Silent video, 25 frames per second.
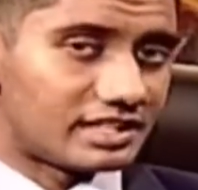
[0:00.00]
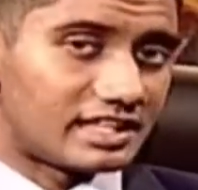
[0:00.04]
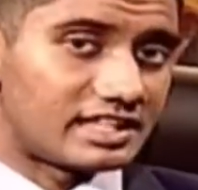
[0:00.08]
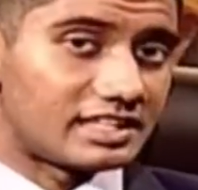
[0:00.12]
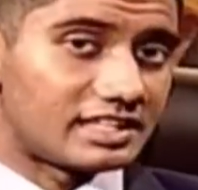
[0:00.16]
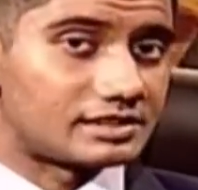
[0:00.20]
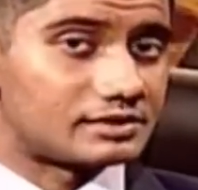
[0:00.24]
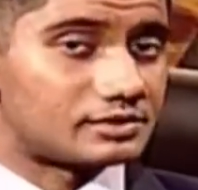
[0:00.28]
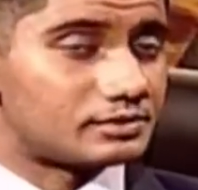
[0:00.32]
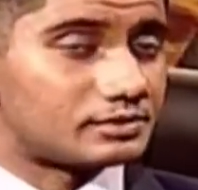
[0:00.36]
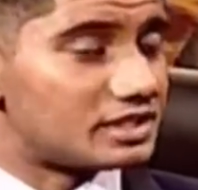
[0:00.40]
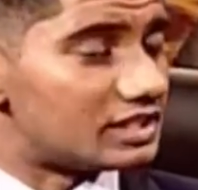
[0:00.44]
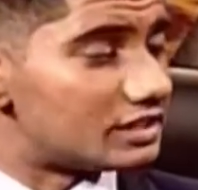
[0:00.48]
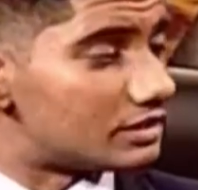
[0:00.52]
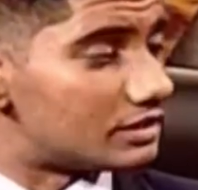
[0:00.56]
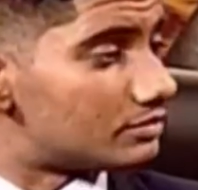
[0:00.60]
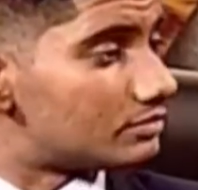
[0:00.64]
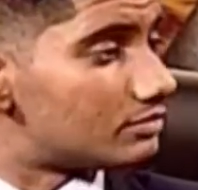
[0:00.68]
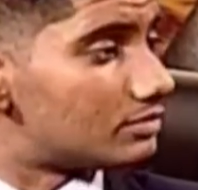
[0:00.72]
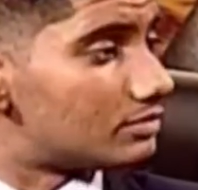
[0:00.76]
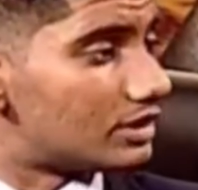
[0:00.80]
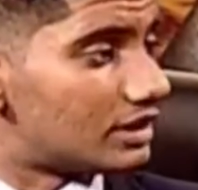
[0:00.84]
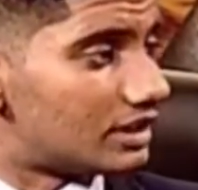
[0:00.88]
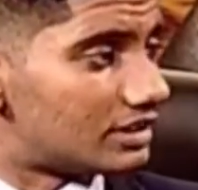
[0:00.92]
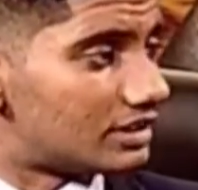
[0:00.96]
that has been
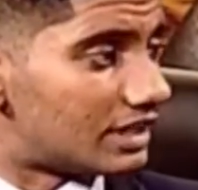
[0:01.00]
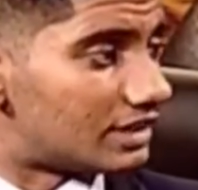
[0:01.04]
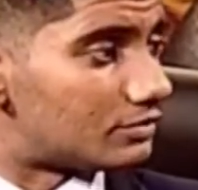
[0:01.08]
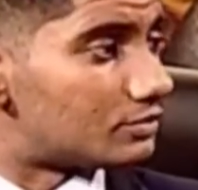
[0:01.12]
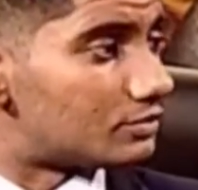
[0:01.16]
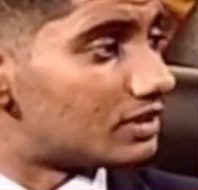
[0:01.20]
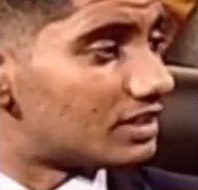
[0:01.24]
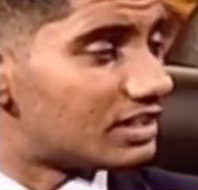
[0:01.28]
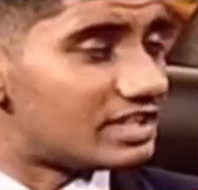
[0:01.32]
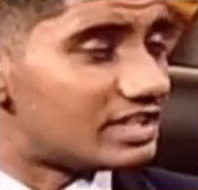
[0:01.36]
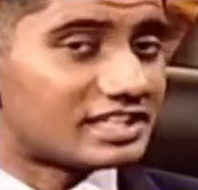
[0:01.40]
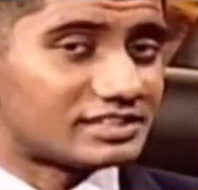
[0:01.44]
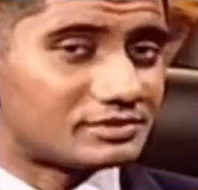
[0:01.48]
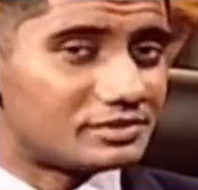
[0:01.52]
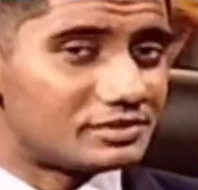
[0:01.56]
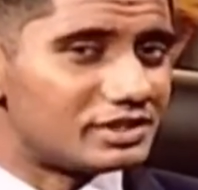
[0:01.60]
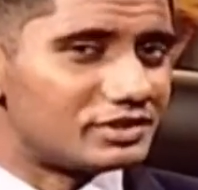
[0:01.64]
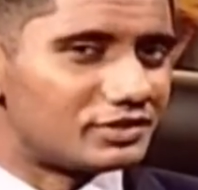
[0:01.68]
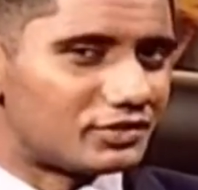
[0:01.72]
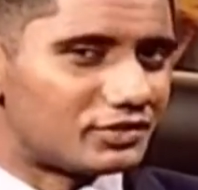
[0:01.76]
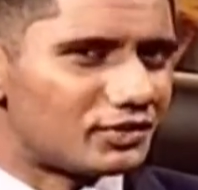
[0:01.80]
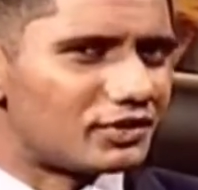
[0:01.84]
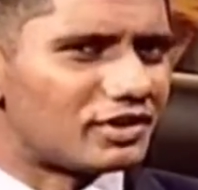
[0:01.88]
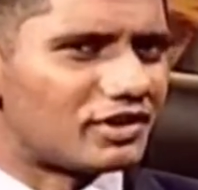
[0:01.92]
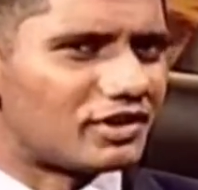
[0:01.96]
that word has
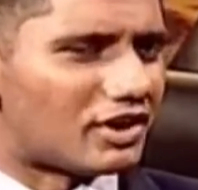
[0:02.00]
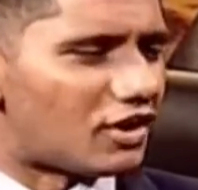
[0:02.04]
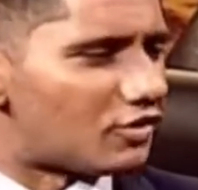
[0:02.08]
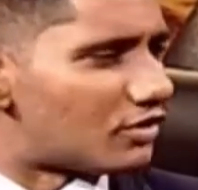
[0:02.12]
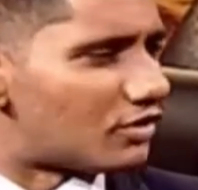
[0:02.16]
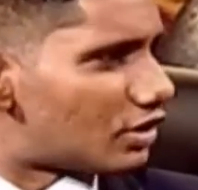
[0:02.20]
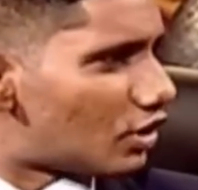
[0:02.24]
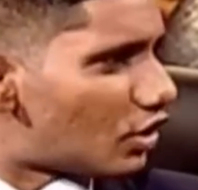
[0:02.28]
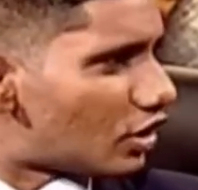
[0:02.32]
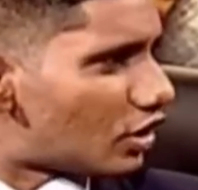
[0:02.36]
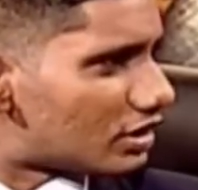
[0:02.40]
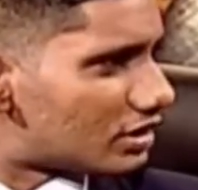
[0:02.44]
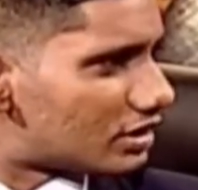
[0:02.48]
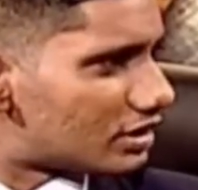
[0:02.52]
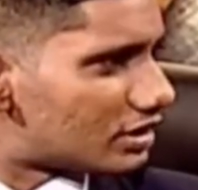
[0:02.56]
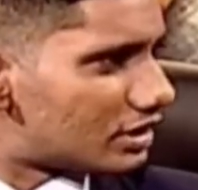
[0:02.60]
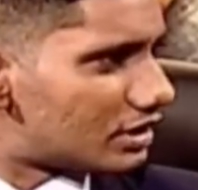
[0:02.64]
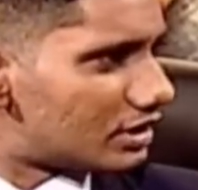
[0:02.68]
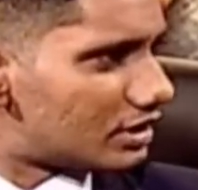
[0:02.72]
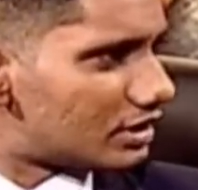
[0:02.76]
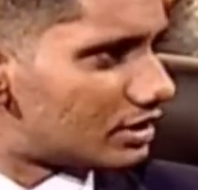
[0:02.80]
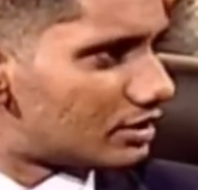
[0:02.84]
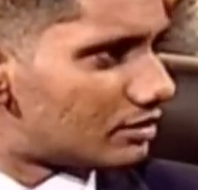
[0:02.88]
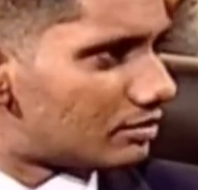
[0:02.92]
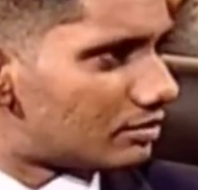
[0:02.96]
been thrown around a lot,
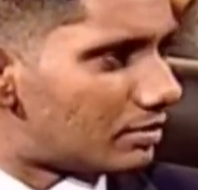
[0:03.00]
mm.